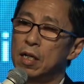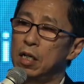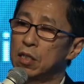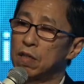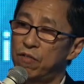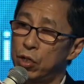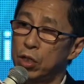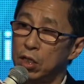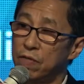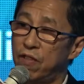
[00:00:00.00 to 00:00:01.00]
is a
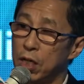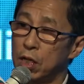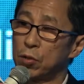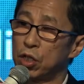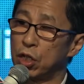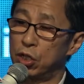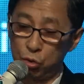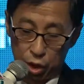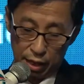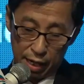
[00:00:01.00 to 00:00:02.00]
very developed
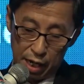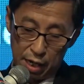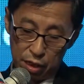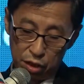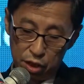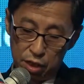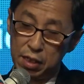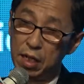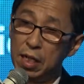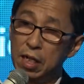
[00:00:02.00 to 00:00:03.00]
country, and
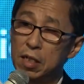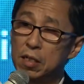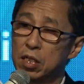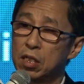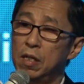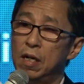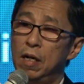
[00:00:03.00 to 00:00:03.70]
it's